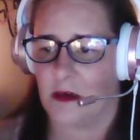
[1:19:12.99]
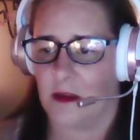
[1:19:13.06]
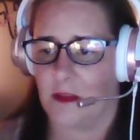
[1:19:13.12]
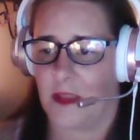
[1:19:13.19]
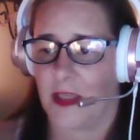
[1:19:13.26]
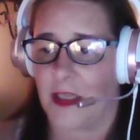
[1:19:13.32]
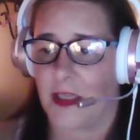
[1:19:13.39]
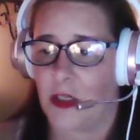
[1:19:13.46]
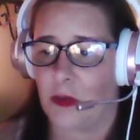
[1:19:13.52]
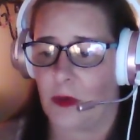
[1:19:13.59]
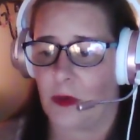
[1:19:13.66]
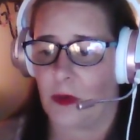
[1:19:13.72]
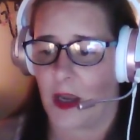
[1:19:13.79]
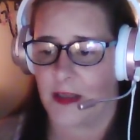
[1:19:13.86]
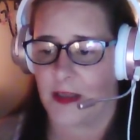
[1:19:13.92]
Thank you
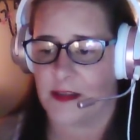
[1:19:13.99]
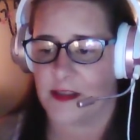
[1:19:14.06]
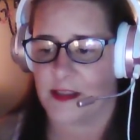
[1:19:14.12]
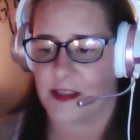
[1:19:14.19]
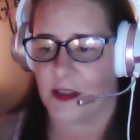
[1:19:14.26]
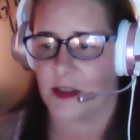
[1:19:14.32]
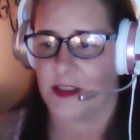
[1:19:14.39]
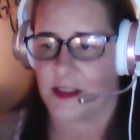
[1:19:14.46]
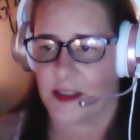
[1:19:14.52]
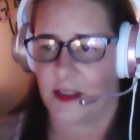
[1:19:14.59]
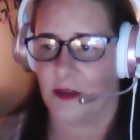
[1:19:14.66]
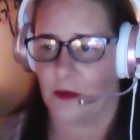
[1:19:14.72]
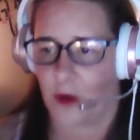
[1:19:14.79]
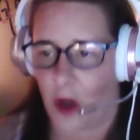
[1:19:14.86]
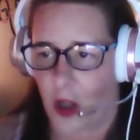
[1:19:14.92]
guys. Seriously,
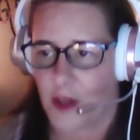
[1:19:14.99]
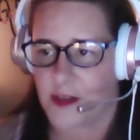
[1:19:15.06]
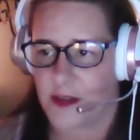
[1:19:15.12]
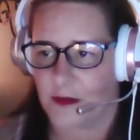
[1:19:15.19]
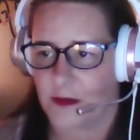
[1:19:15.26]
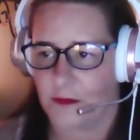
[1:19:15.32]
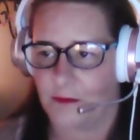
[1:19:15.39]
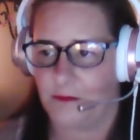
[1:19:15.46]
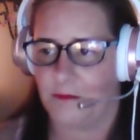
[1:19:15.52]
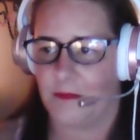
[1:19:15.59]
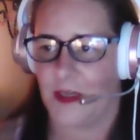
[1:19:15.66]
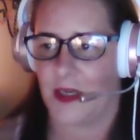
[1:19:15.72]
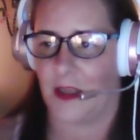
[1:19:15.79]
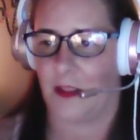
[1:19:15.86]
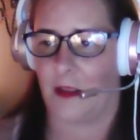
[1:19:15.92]
you're awesome.
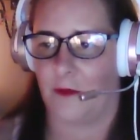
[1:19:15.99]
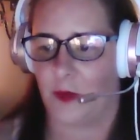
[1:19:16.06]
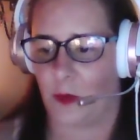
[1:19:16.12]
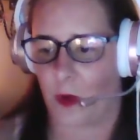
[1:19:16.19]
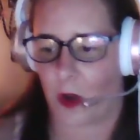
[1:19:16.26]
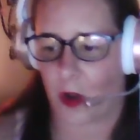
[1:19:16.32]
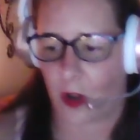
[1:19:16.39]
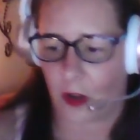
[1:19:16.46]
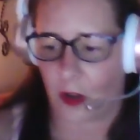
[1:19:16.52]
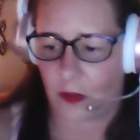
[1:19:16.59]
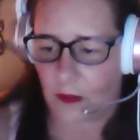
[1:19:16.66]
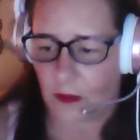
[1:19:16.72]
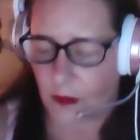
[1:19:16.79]
And I love you all.